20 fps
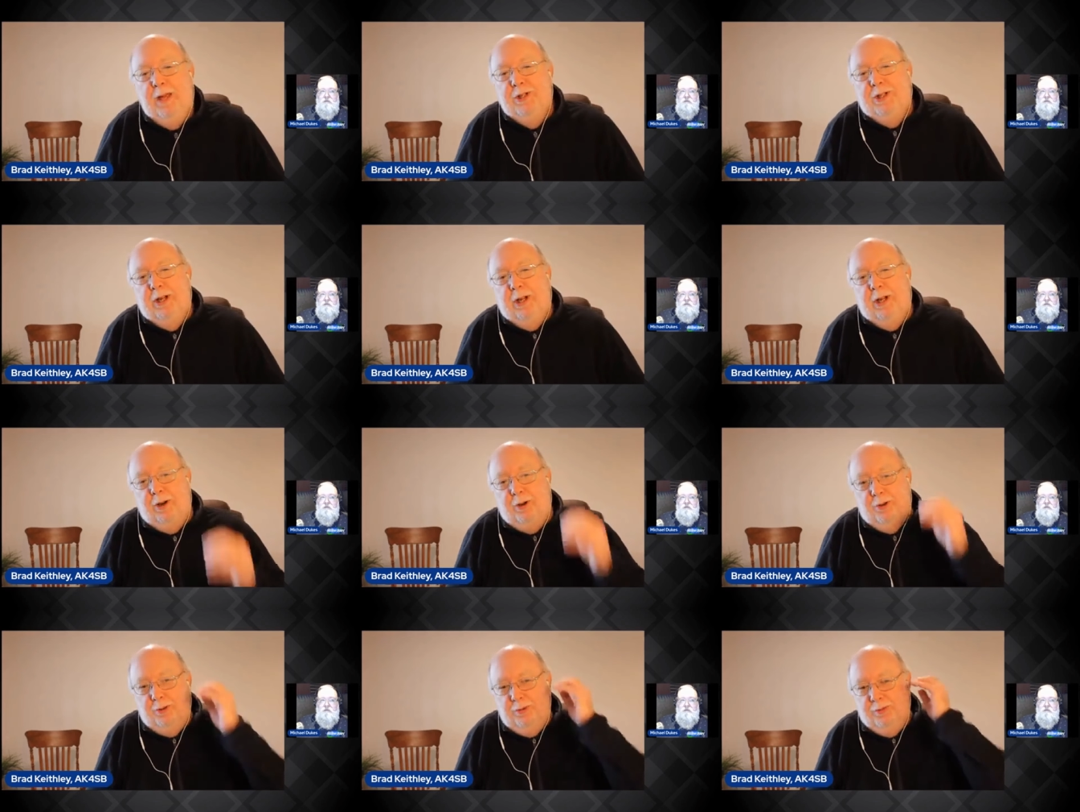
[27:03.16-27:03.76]

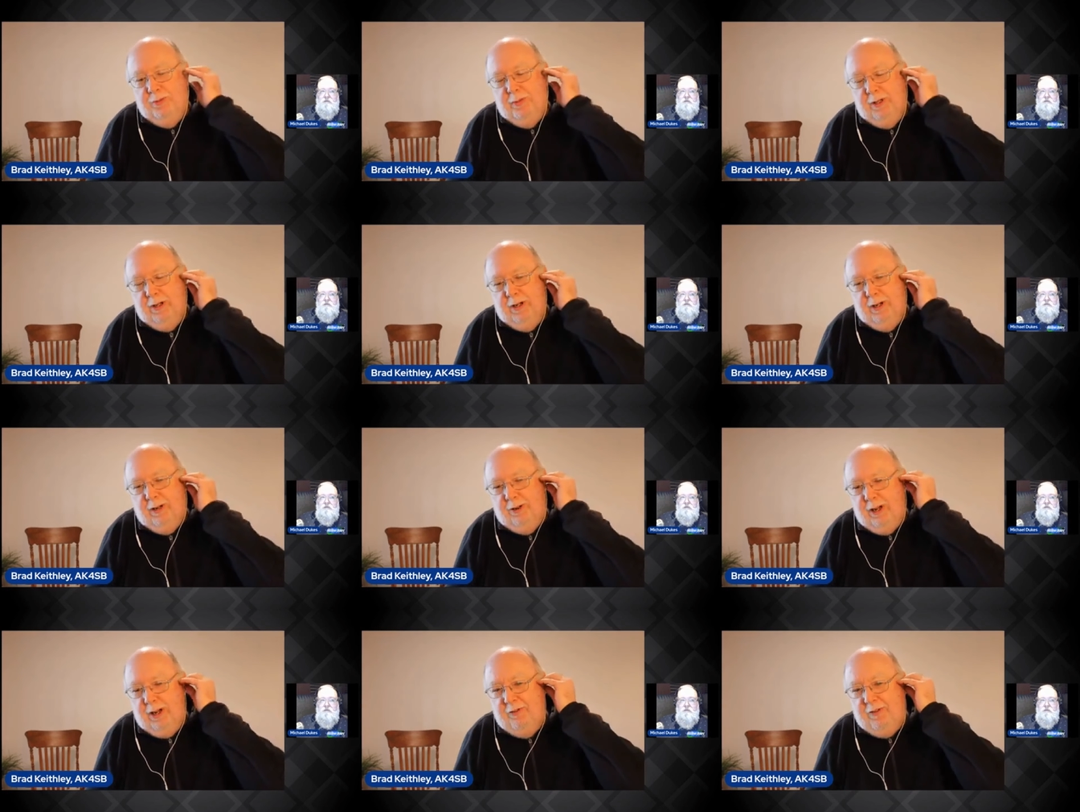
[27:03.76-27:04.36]
so, you
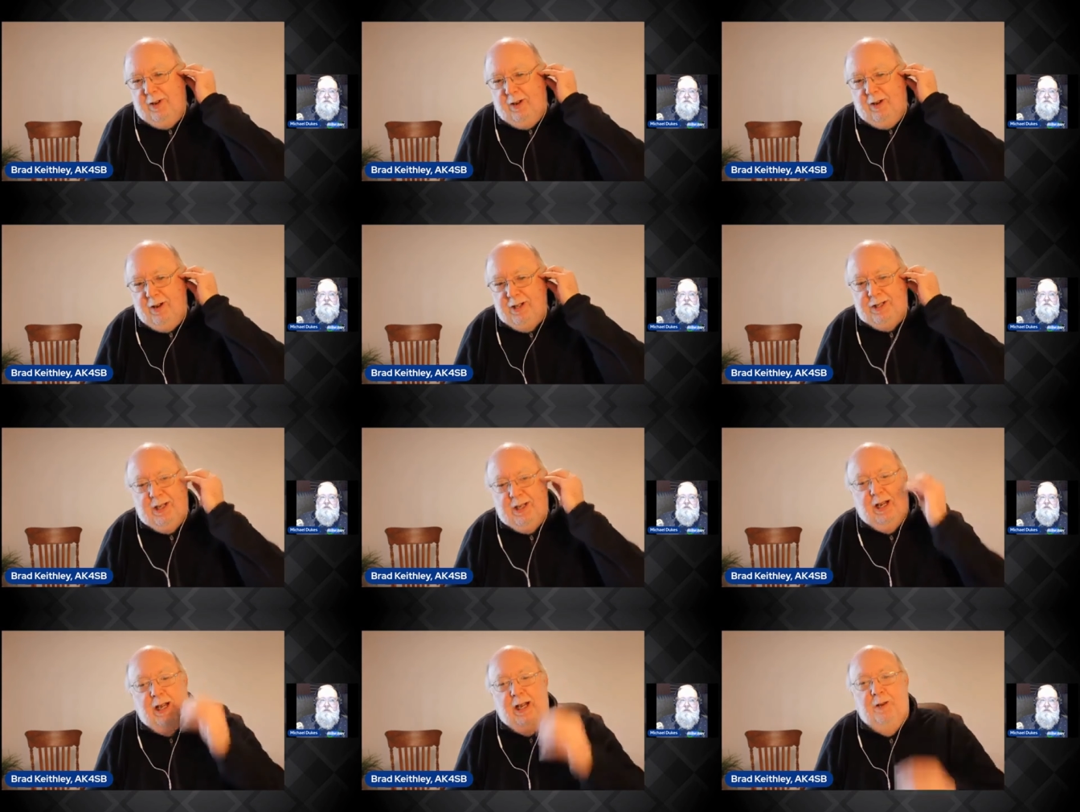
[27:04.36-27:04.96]
know, at various
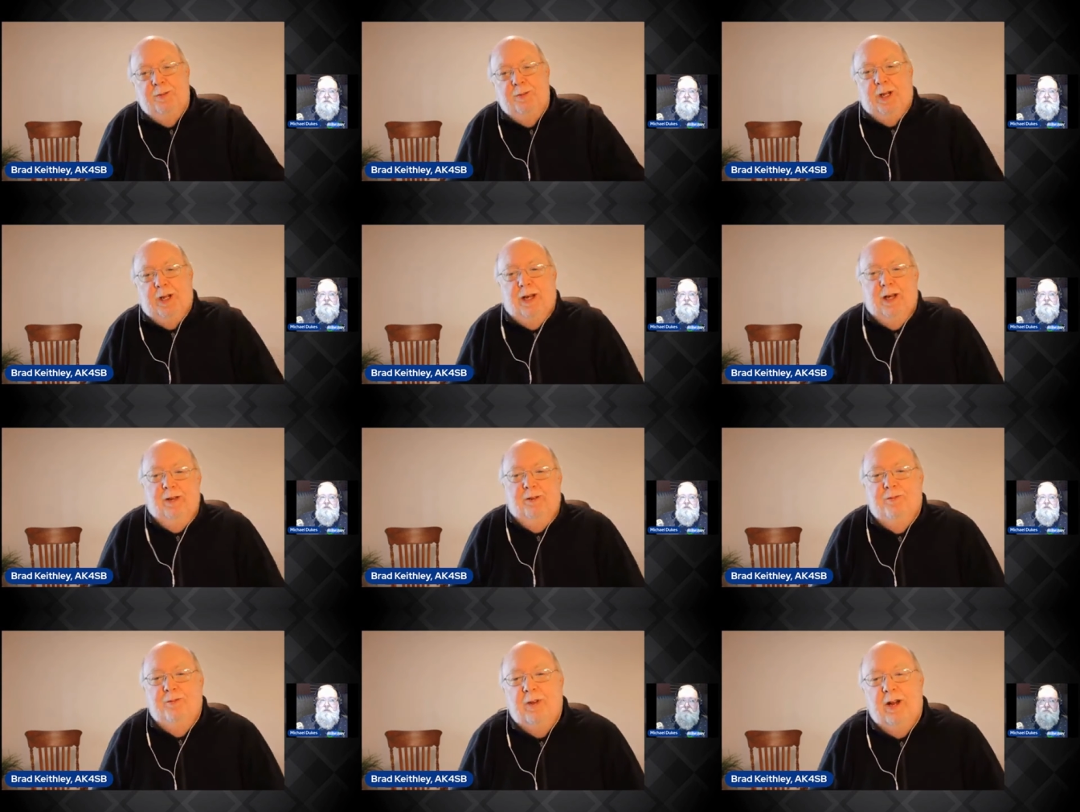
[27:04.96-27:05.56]
times
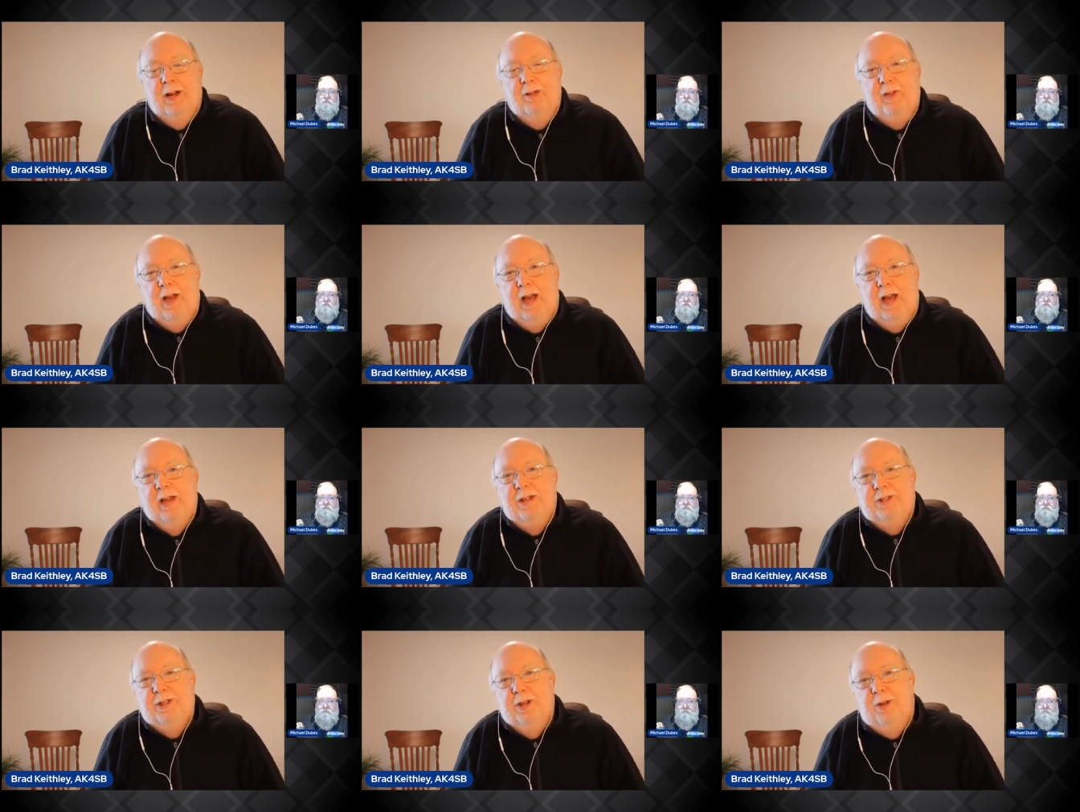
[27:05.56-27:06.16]
I've, I've
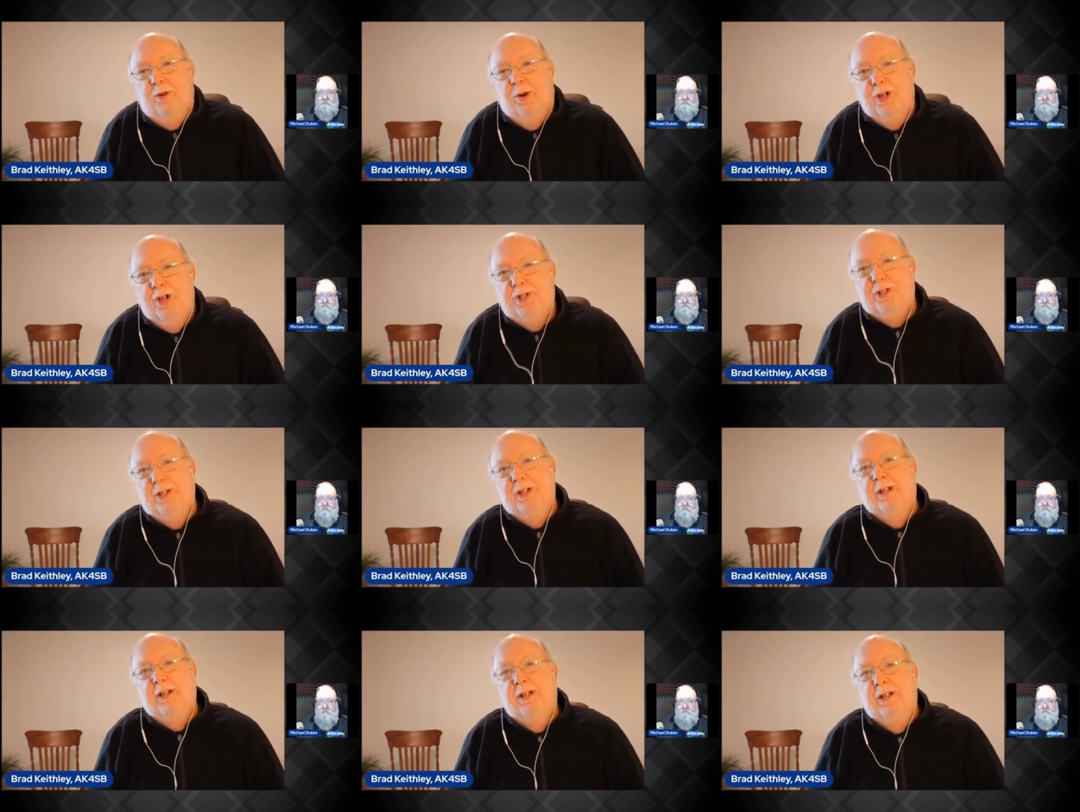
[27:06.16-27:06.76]
asked the
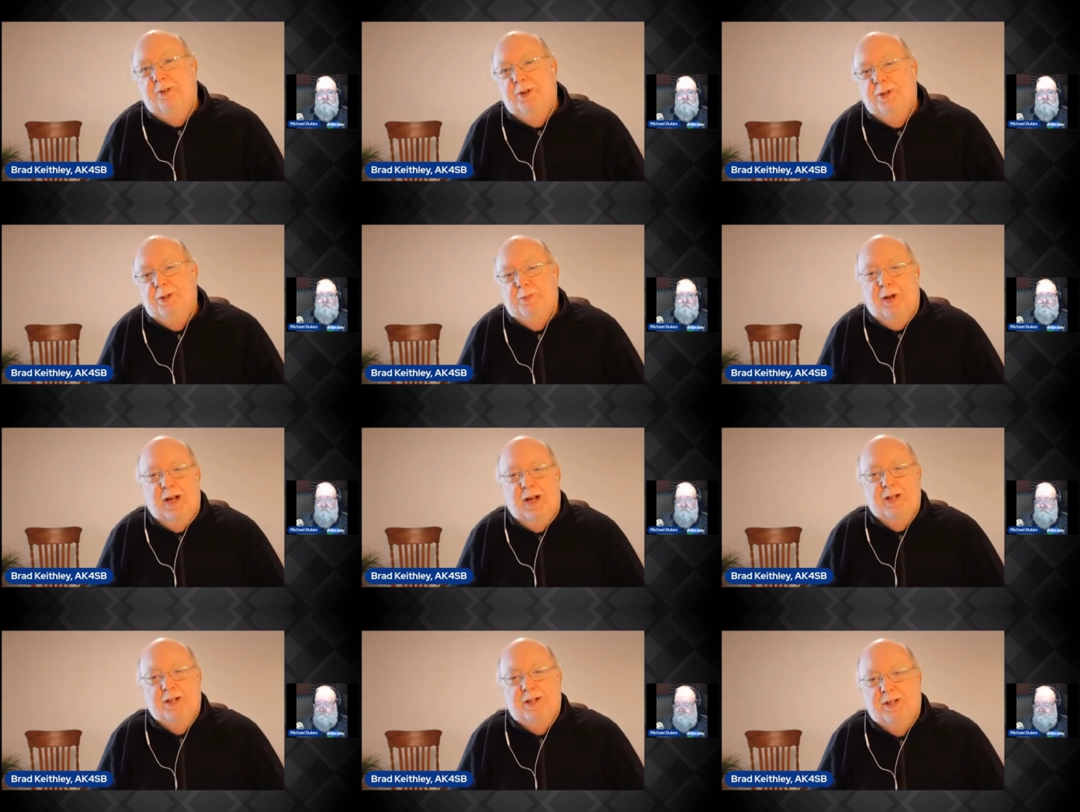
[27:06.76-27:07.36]
question in
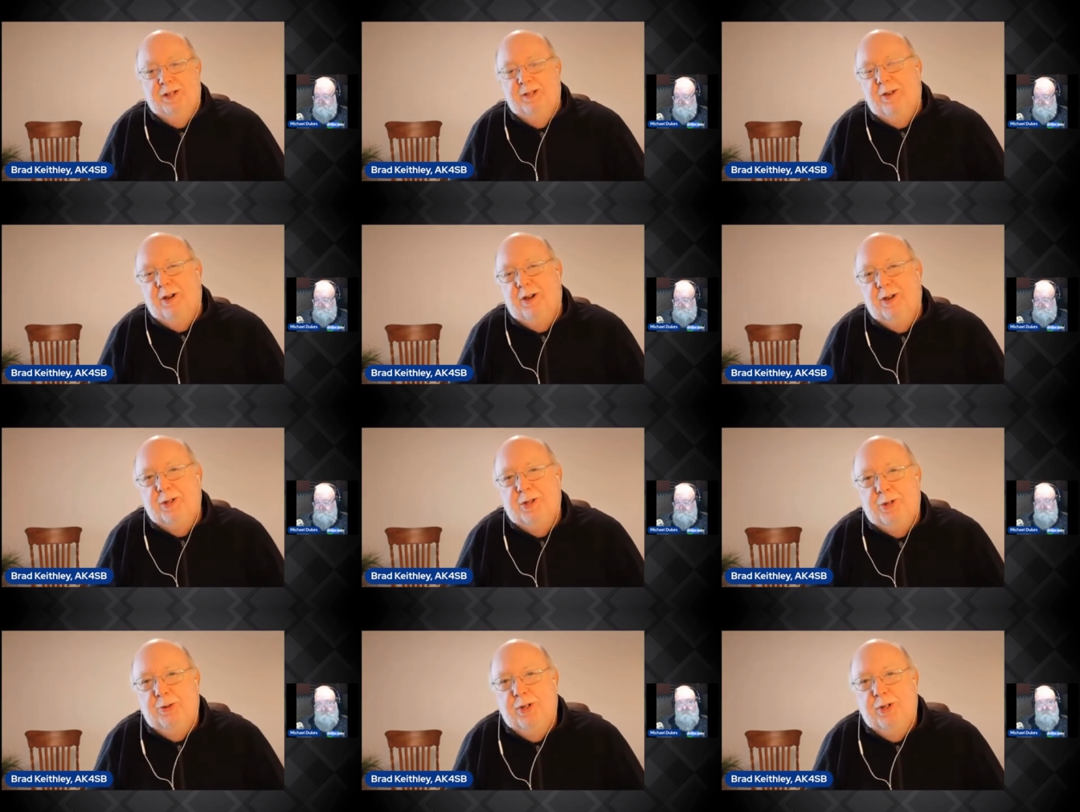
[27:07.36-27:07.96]
response to
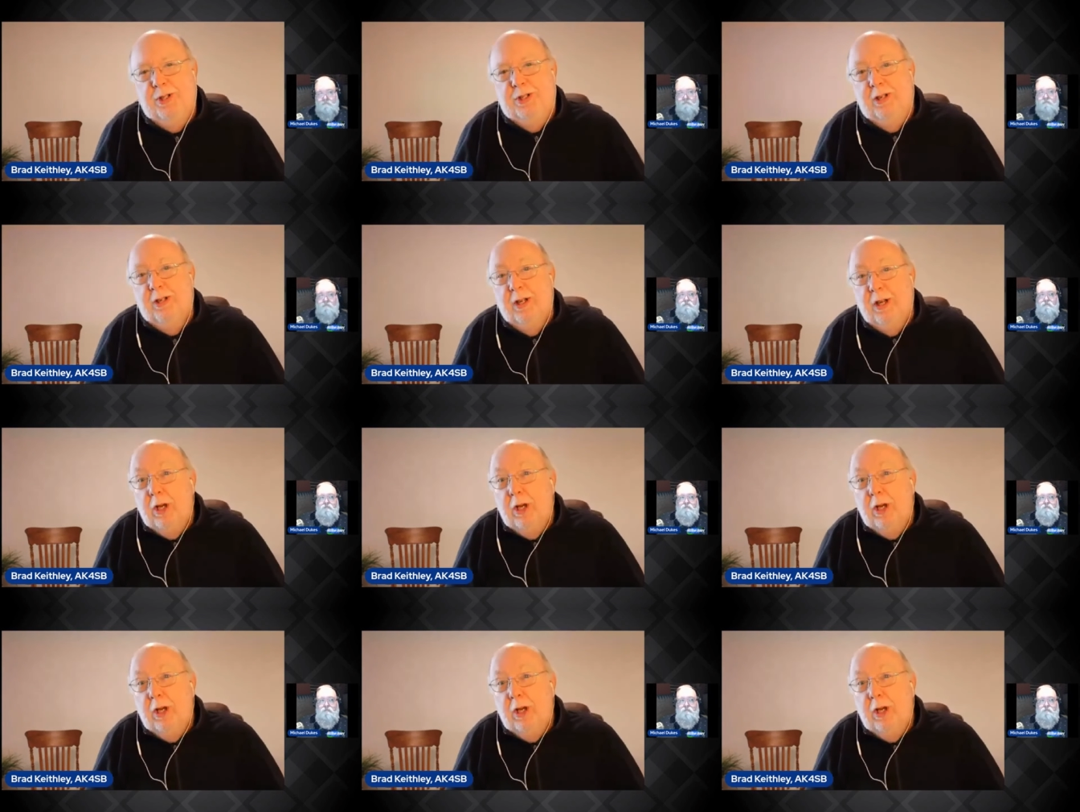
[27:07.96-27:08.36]
various tweets,